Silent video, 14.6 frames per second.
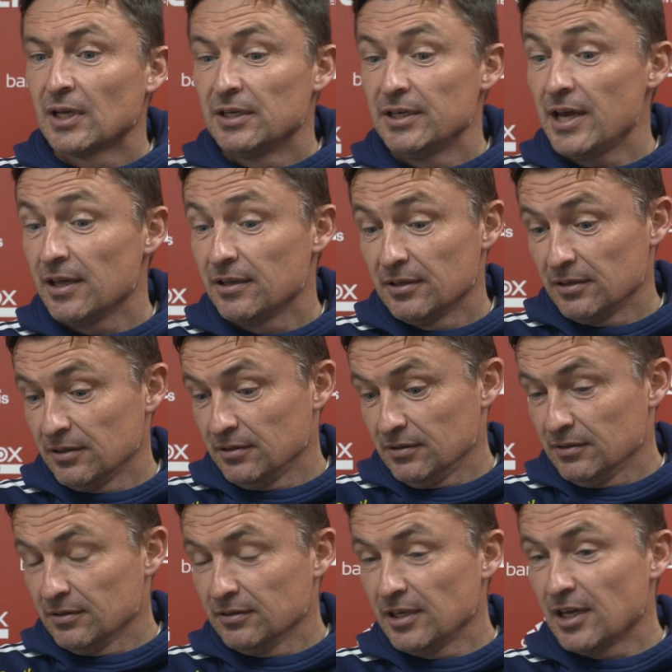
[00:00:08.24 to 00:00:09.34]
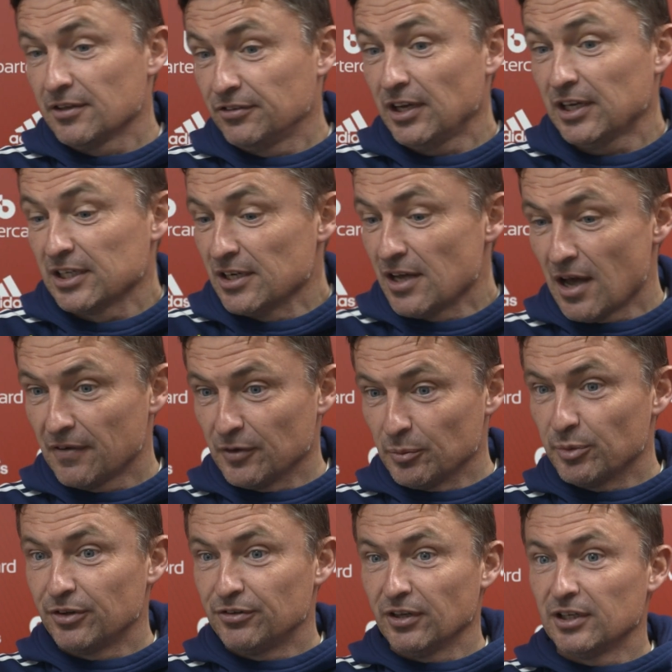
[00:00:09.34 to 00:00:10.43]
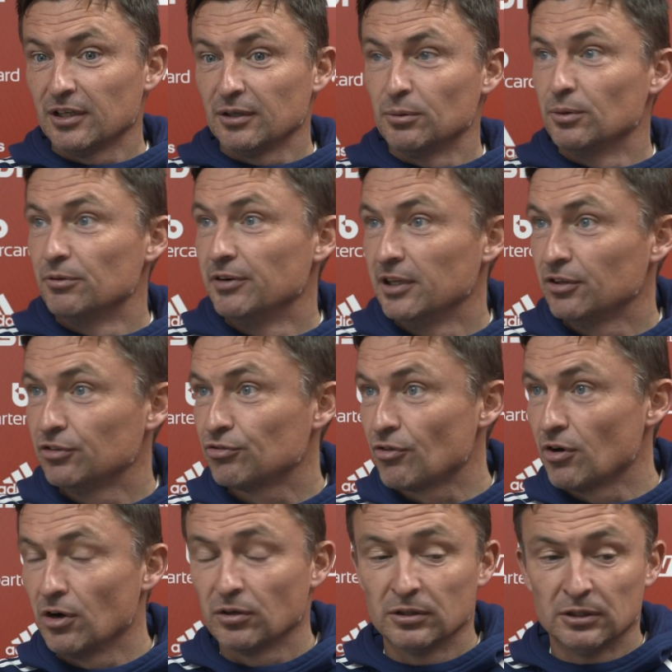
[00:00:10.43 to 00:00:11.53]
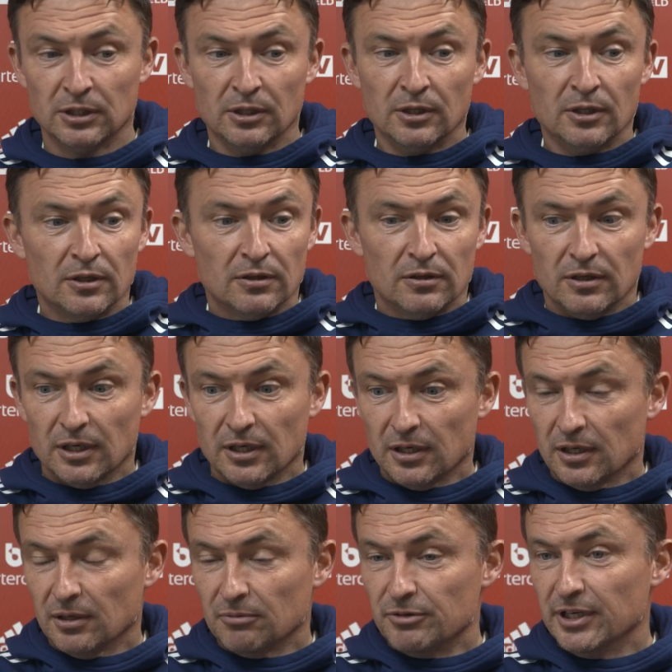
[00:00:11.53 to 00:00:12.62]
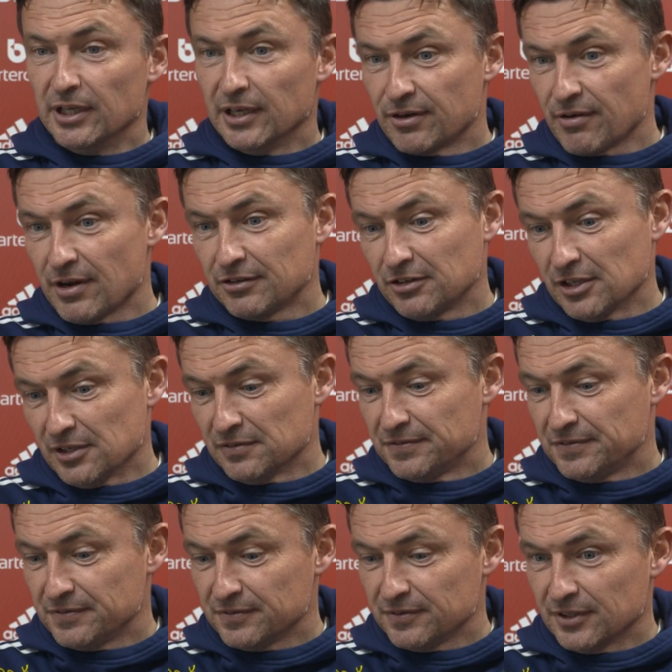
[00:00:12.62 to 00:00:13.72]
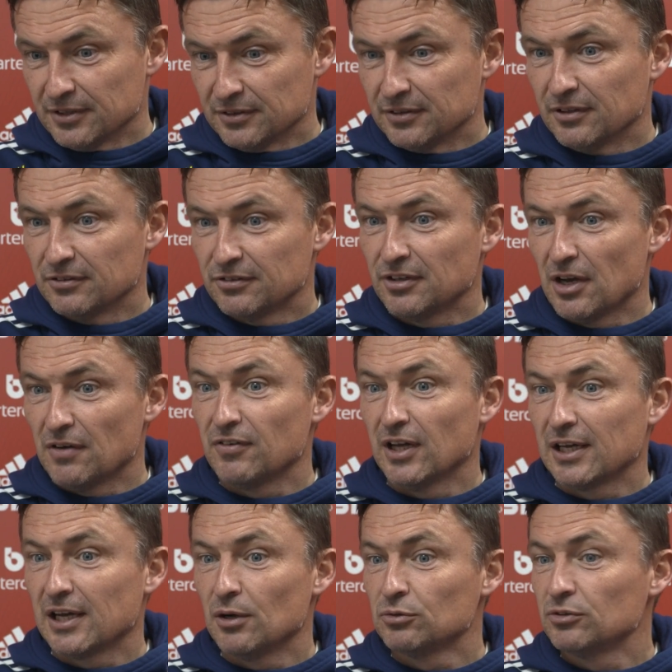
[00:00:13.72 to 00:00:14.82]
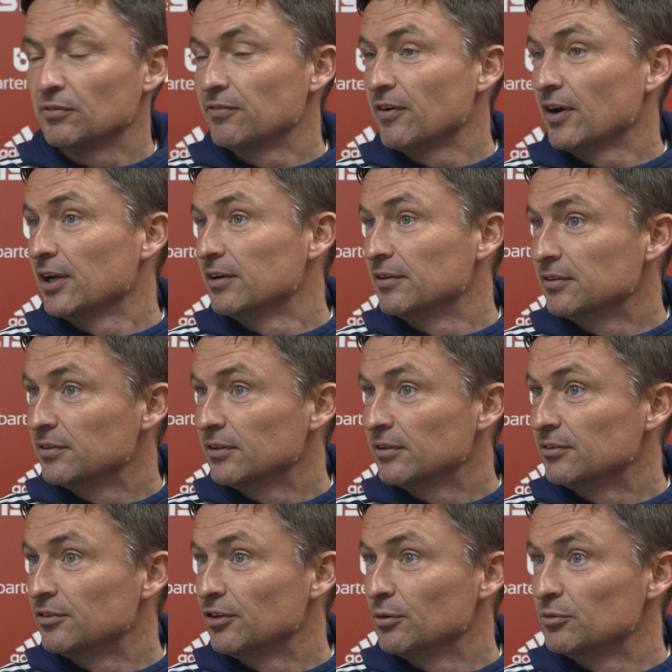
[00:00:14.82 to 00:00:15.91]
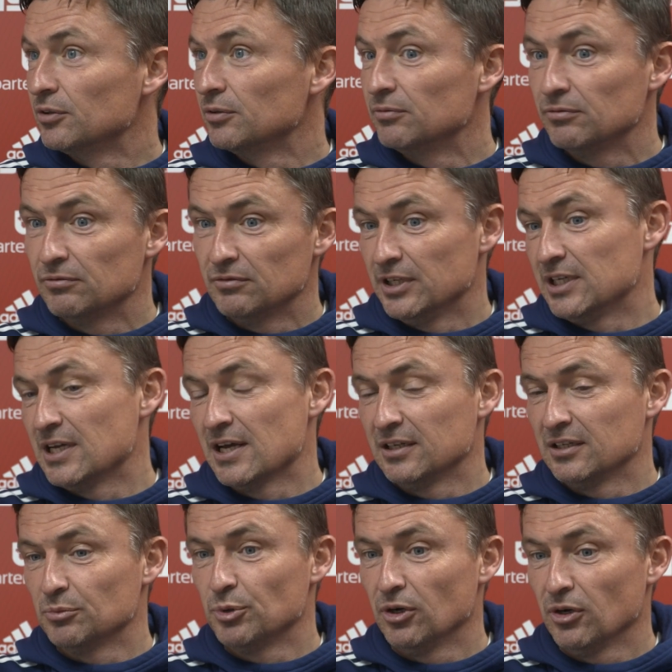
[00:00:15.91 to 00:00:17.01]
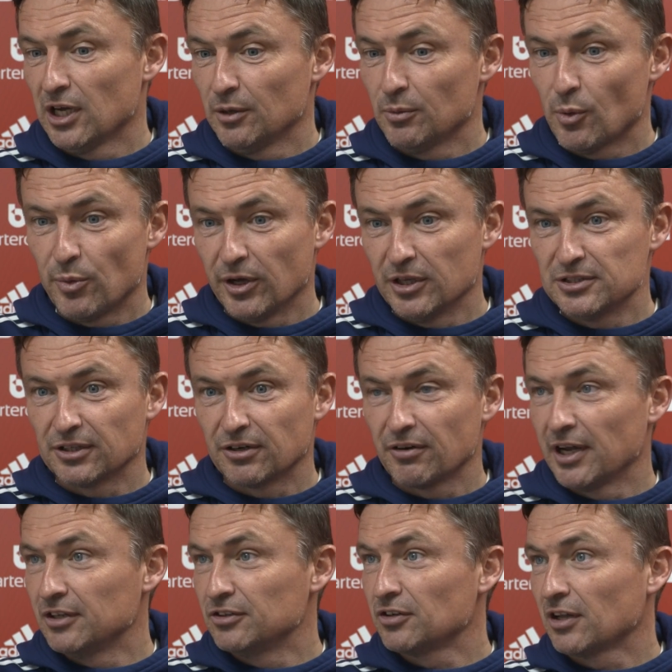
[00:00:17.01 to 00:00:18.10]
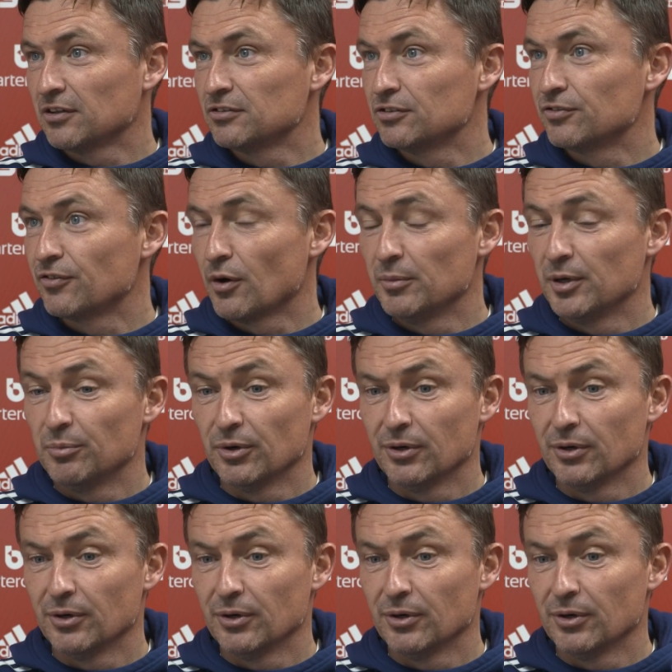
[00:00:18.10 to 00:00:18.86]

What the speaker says: Yeah, second half in particular were really strong, really aggressive and set off like a house on fire in terms of regaining the ball out the pitch and creating chances from it.